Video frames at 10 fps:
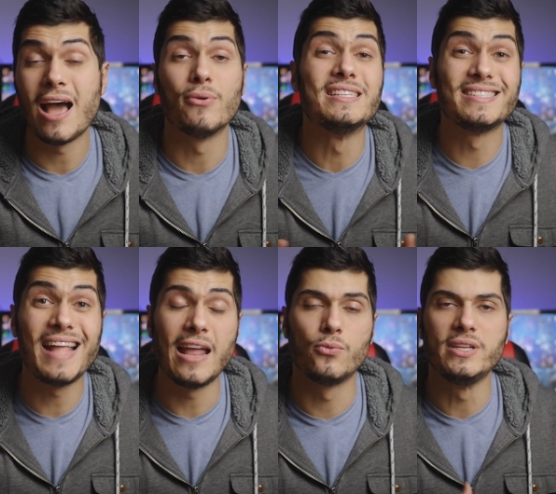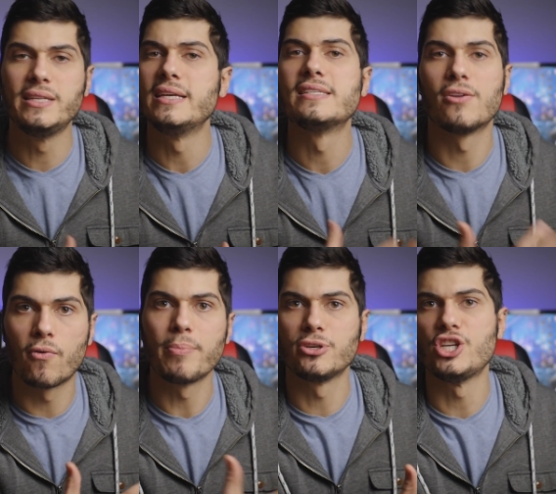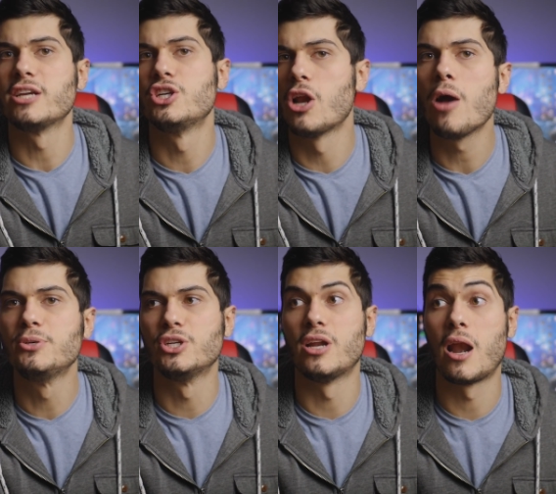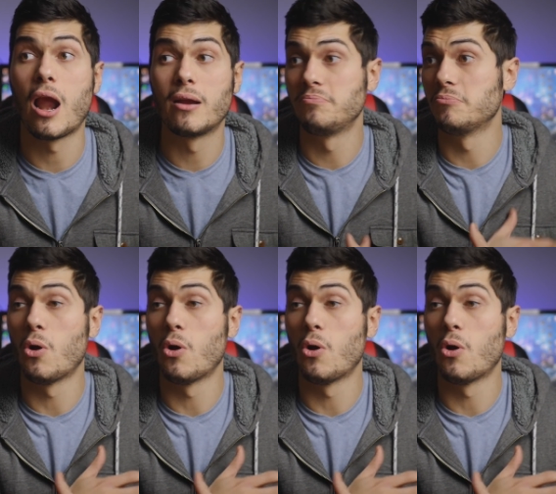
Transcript: Now instead with these reprojection option are